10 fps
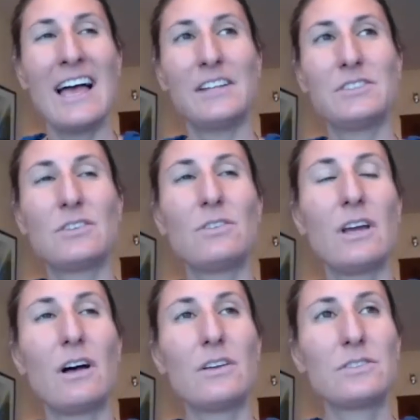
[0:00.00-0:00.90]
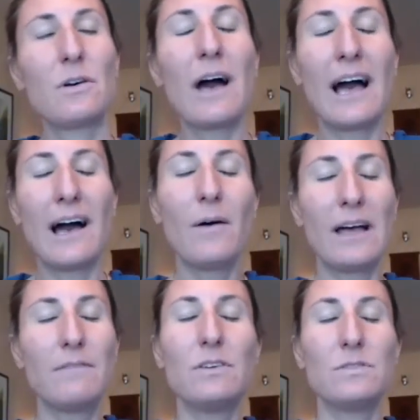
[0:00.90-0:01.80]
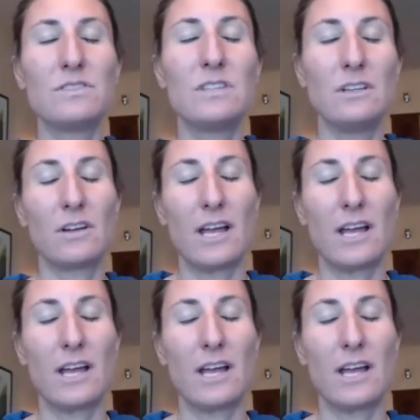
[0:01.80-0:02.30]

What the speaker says: And Sonia, also, how have you seen your